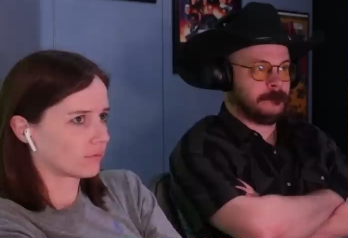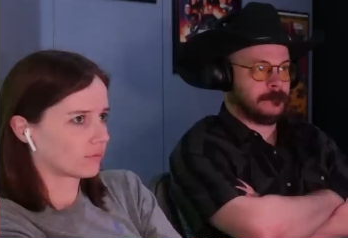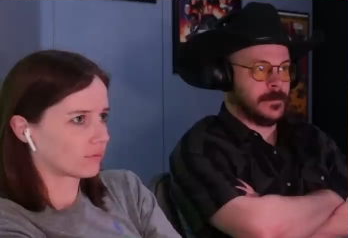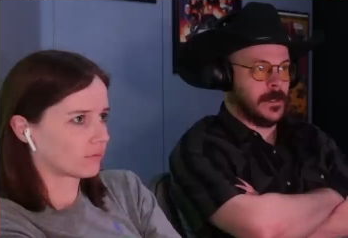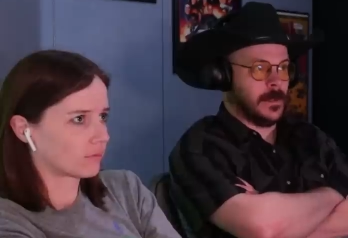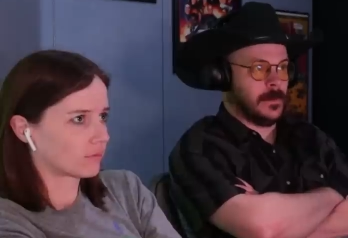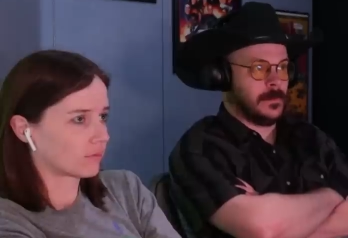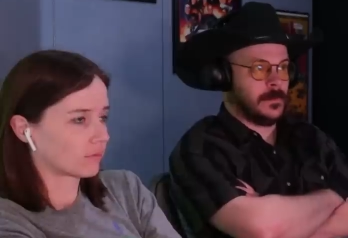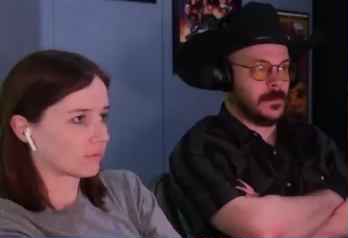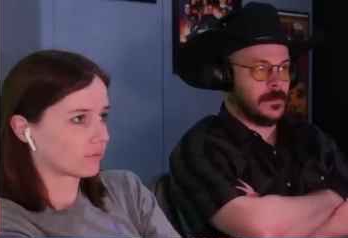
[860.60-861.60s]
Speaker 1: Uh oh.
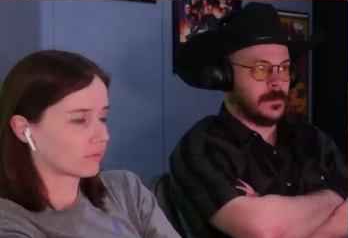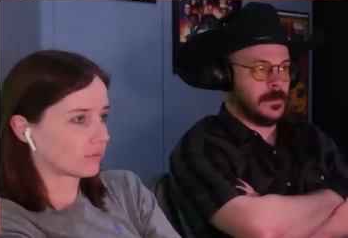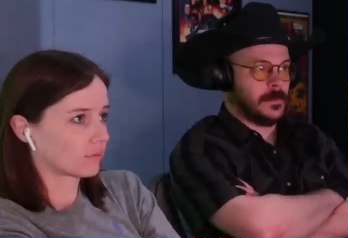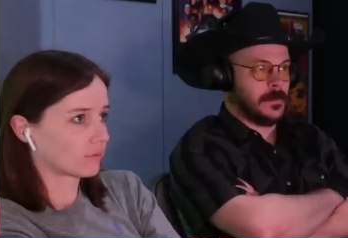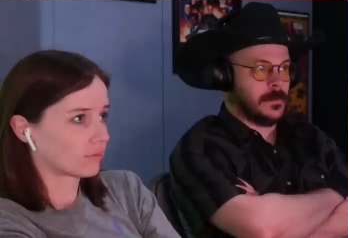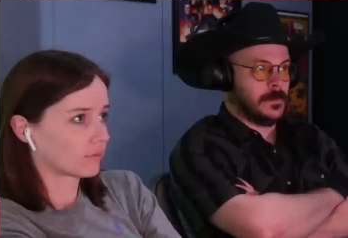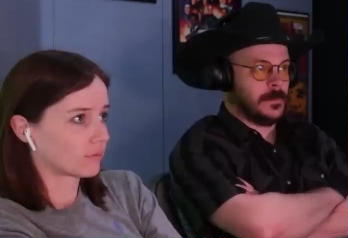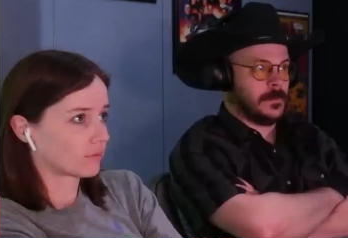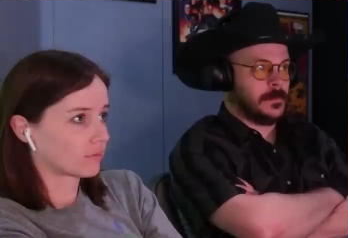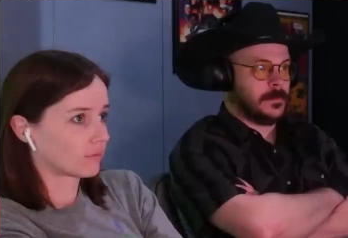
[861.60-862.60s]

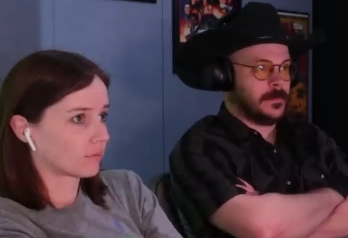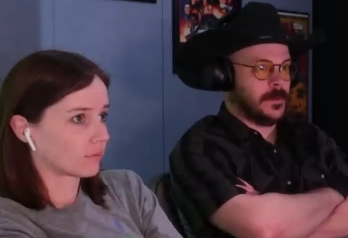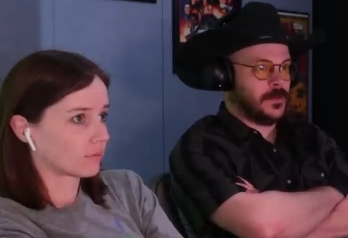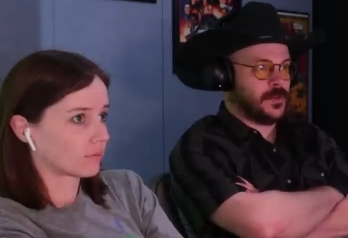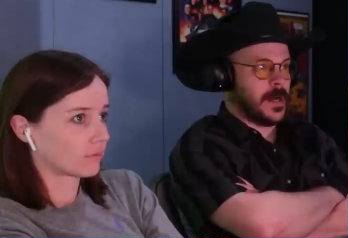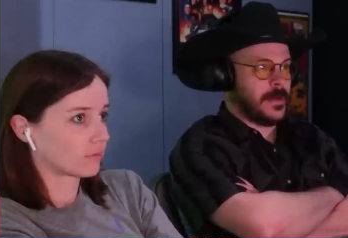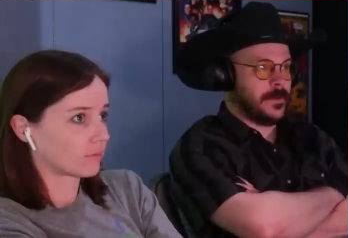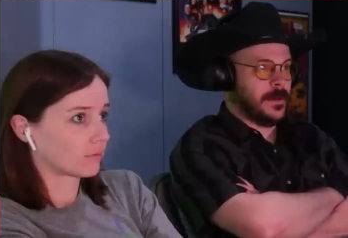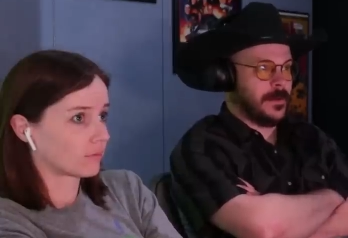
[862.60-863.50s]
No driver.